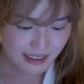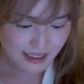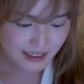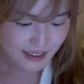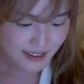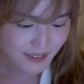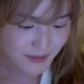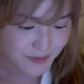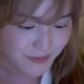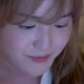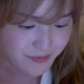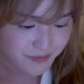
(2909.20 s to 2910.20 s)
Um,
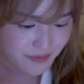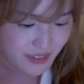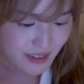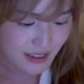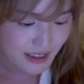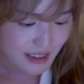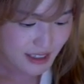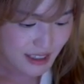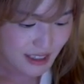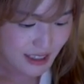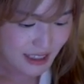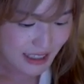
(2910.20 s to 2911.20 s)

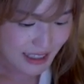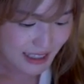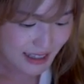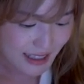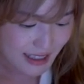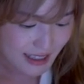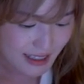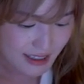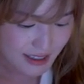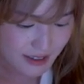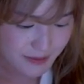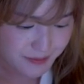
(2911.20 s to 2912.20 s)
and then